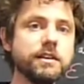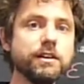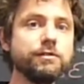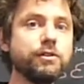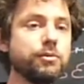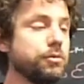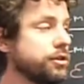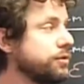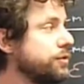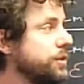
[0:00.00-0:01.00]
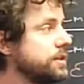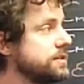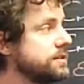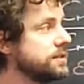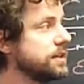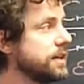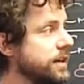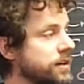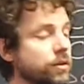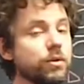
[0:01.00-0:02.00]
for both fluids, and
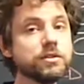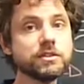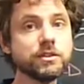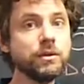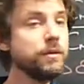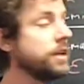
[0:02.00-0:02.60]
also